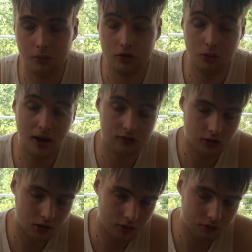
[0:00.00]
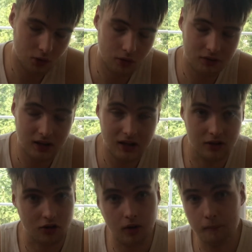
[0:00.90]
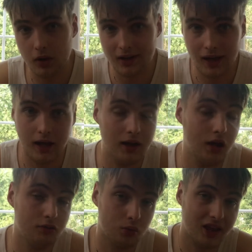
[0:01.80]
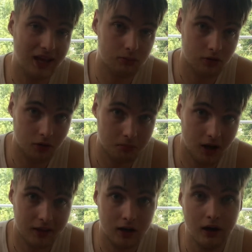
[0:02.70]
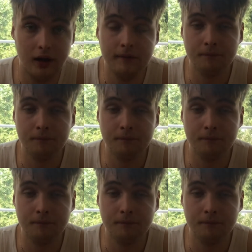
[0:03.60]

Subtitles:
We'll do actually a review of these on Monday if all the games are done by then,